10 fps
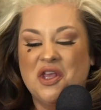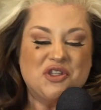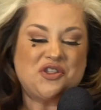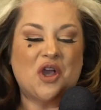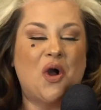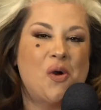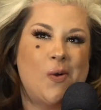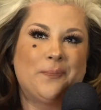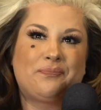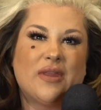
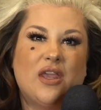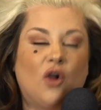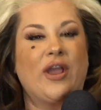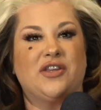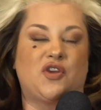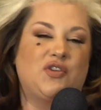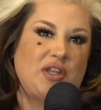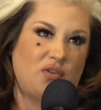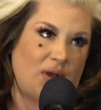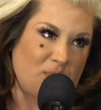So, okay, so you
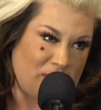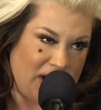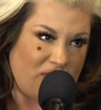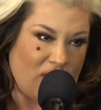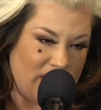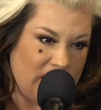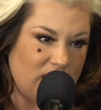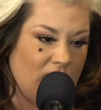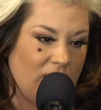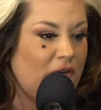said you're on a break from it
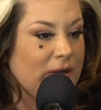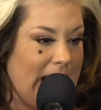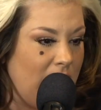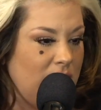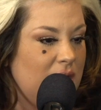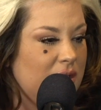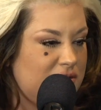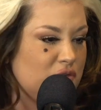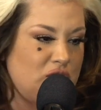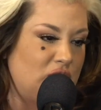for now. Mm-hmm.
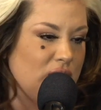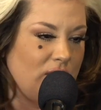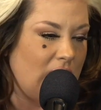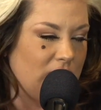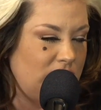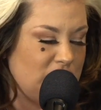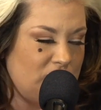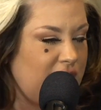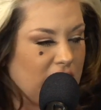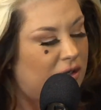So do you
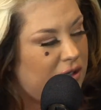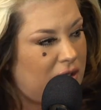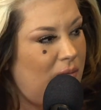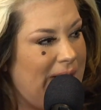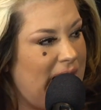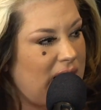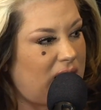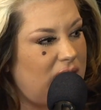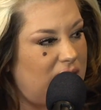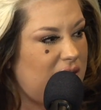think you're going to go back
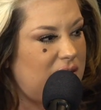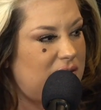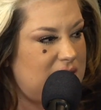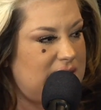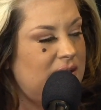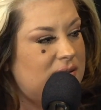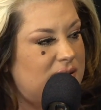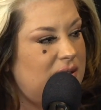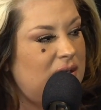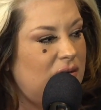to
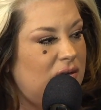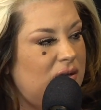dancing?